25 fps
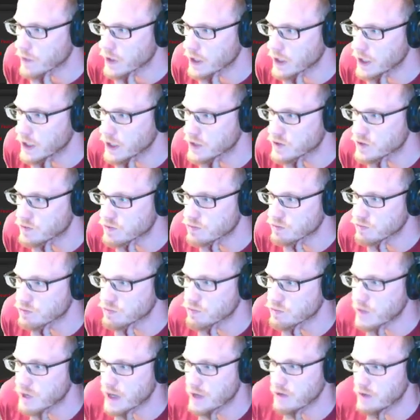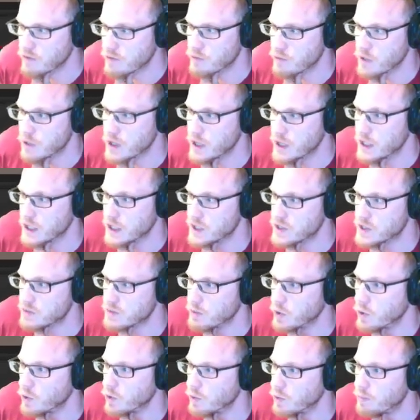It's written really
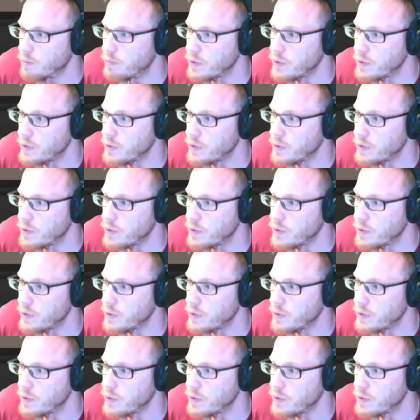small,